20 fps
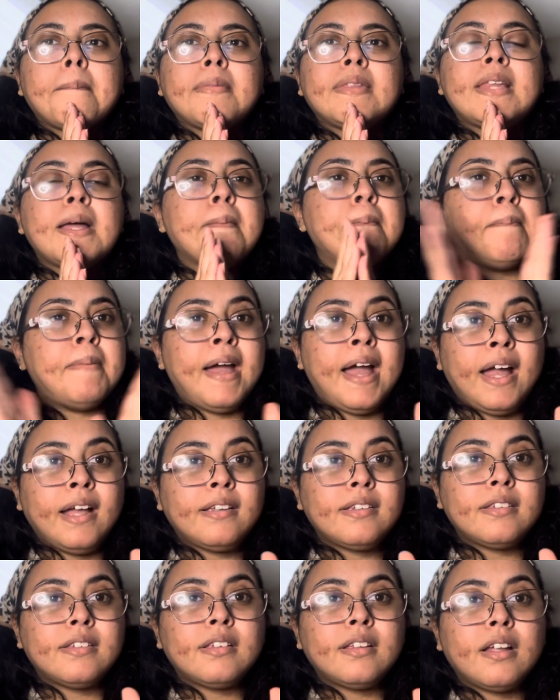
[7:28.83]
the
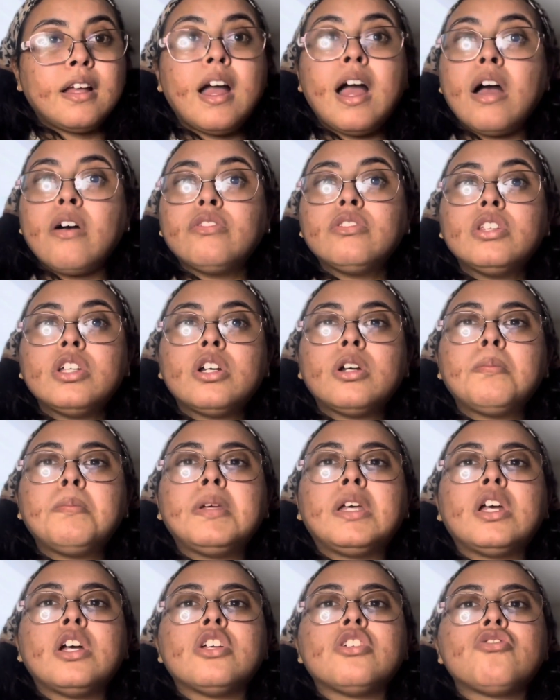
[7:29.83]
best out there
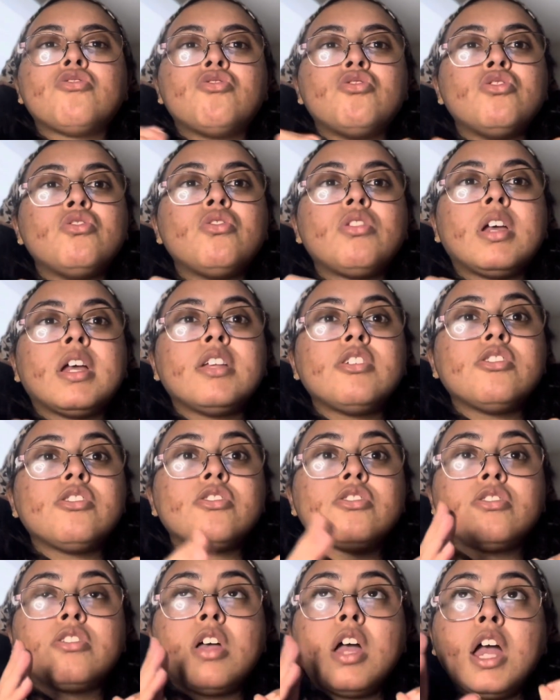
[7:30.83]
because you can
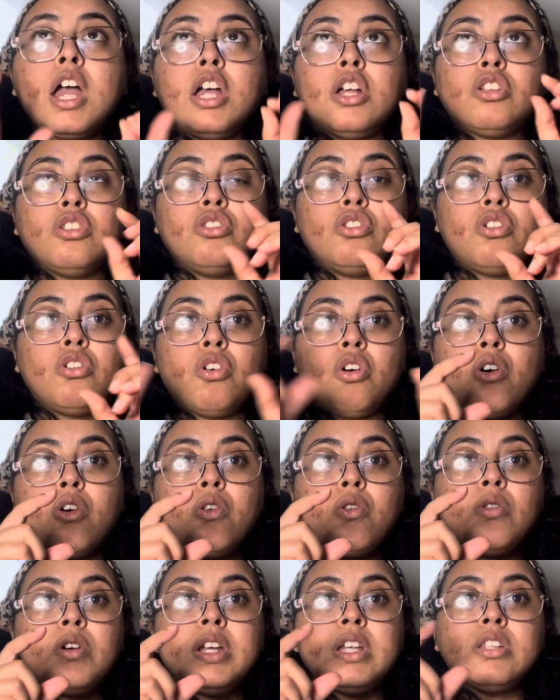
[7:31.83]
just
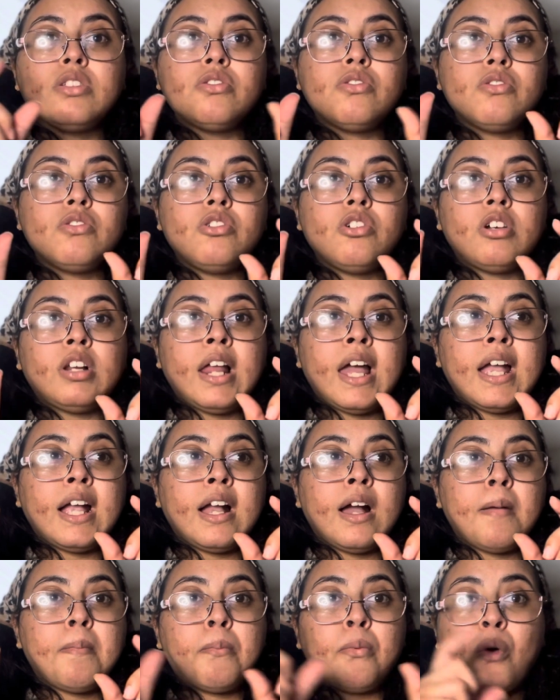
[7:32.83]
go into your like
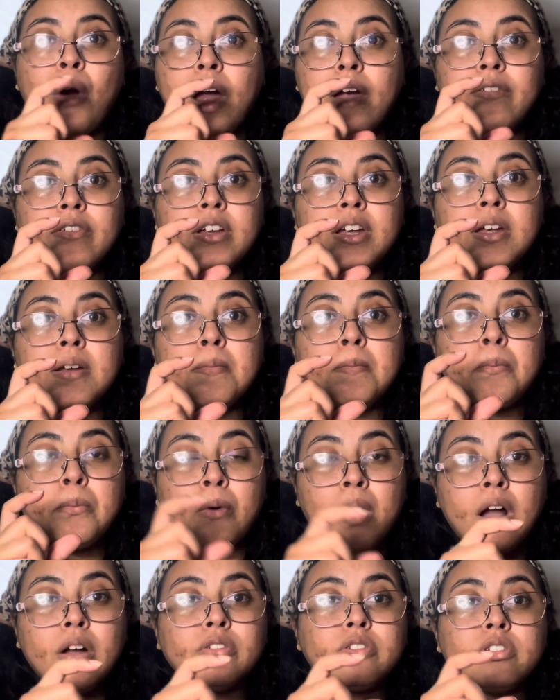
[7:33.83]
a private
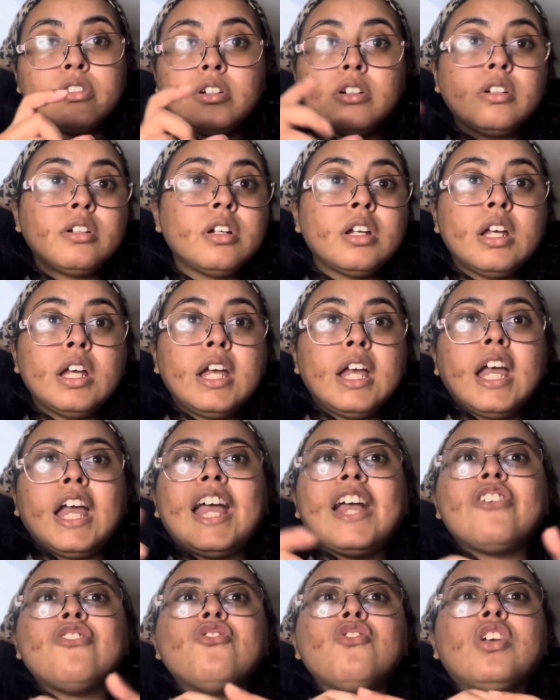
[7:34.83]
browser
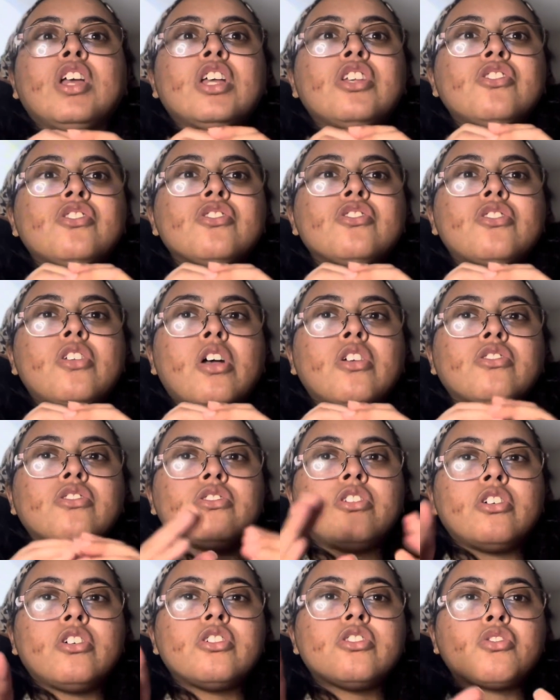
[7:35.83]
and you can just
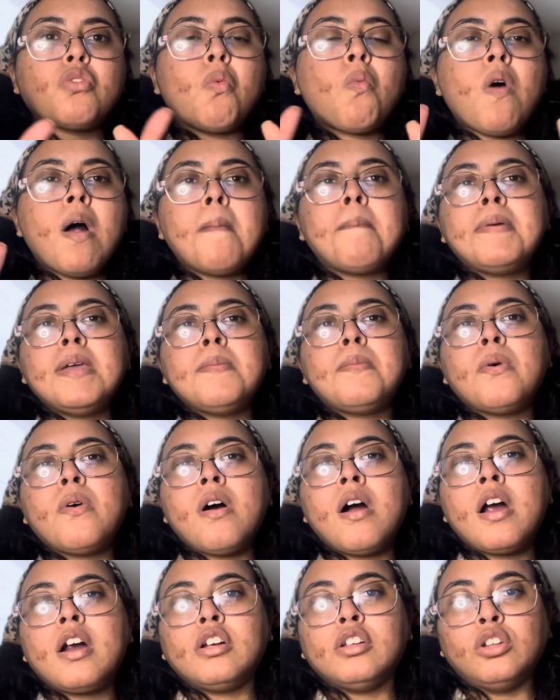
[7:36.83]
search what people
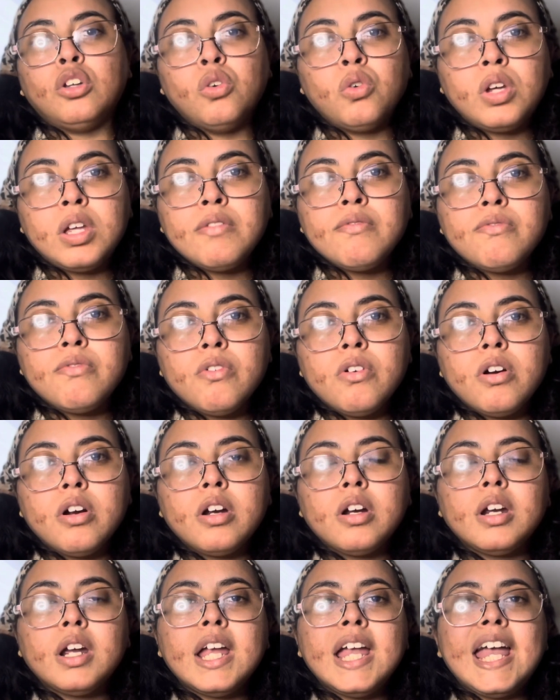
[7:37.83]
are looking
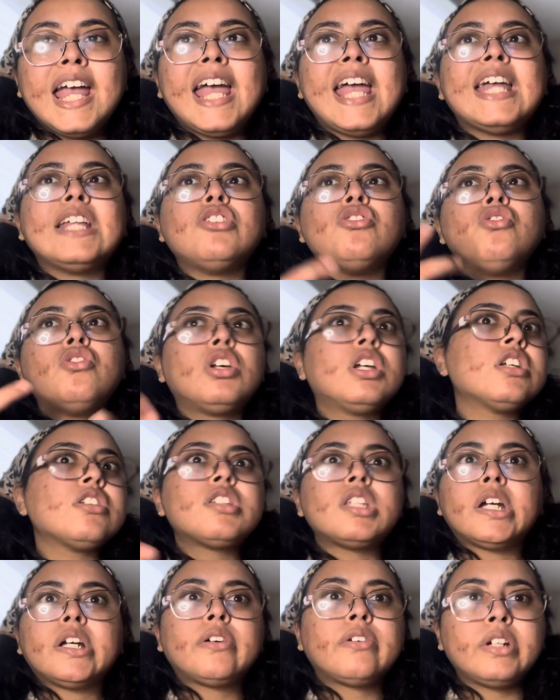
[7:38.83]
for and you can
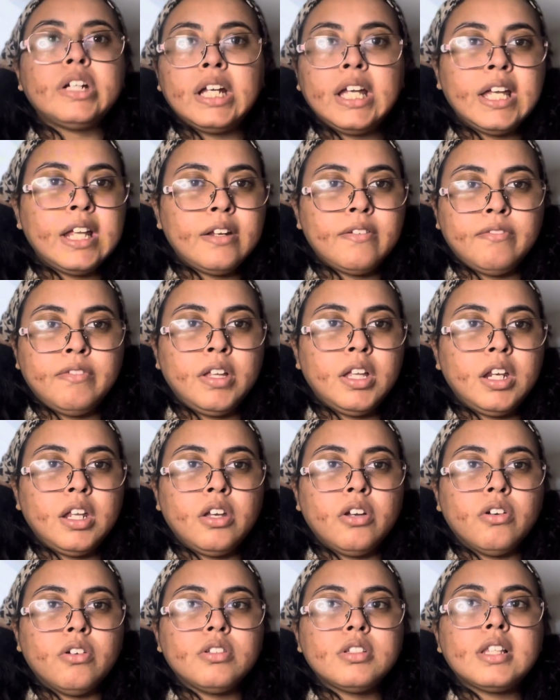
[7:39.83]
start creating
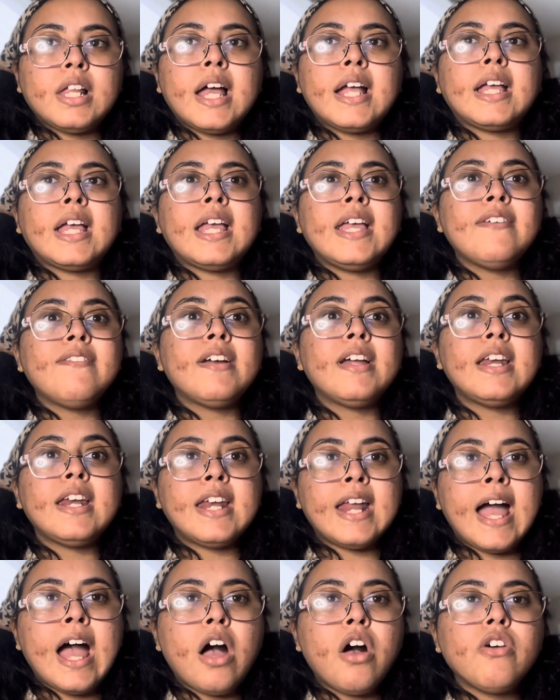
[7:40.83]
videos. Like even
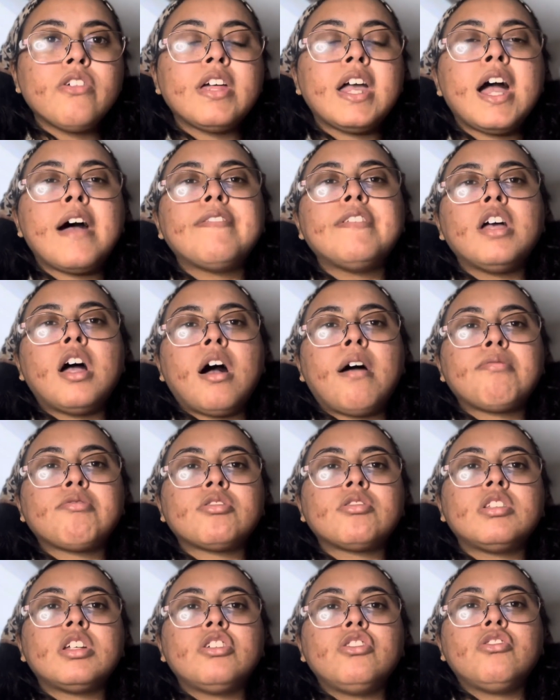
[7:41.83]
now they have the
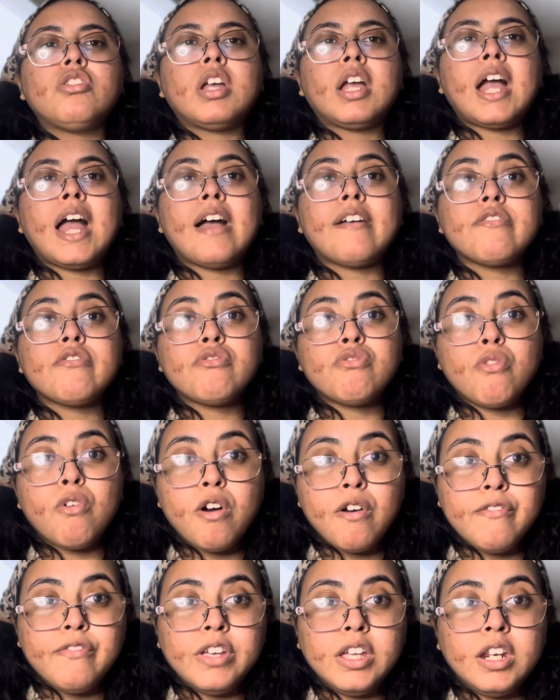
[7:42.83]
option that you can have
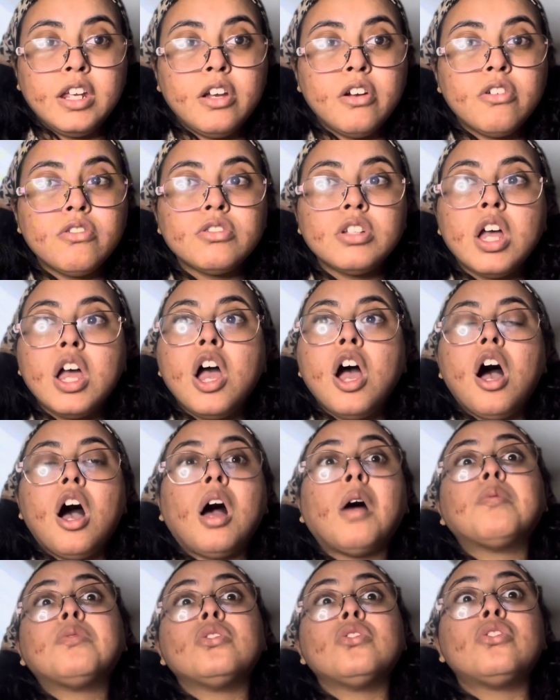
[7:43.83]
short videos
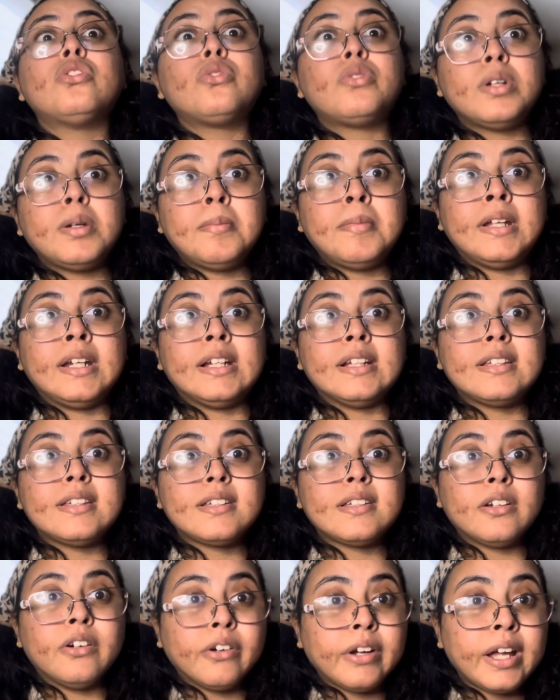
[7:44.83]
up to 3 minutes,
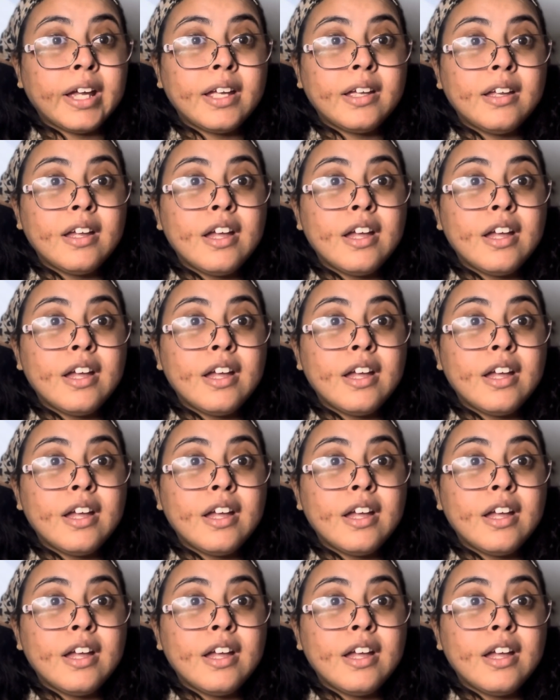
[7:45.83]
okay?